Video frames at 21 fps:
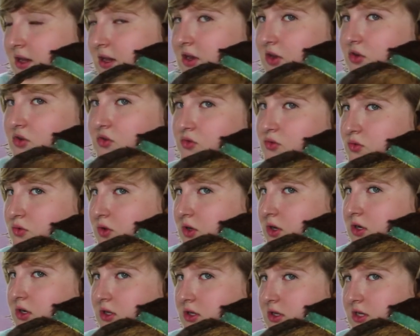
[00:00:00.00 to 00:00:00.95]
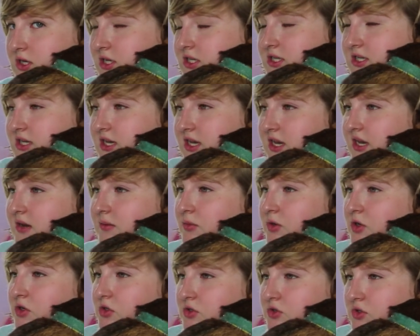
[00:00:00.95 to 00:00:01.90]
You don't want to look at the
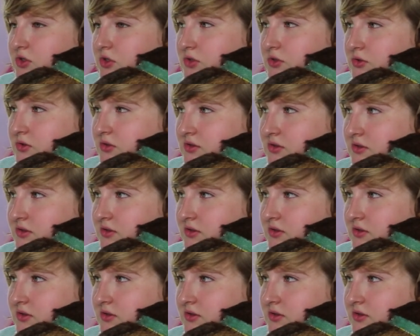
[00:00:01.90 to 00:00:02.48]
camera, do you?